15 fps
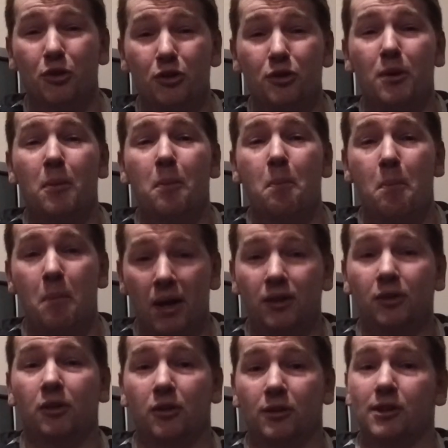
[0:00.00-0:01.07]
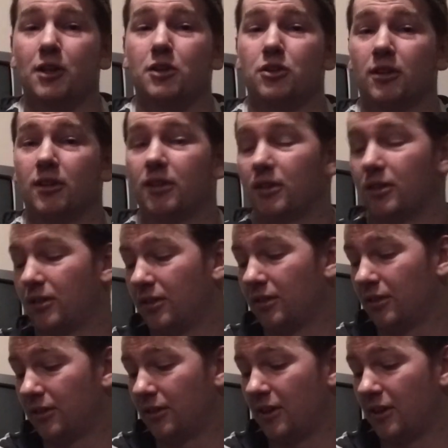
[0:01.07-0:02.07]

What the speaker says: absolute mint condition.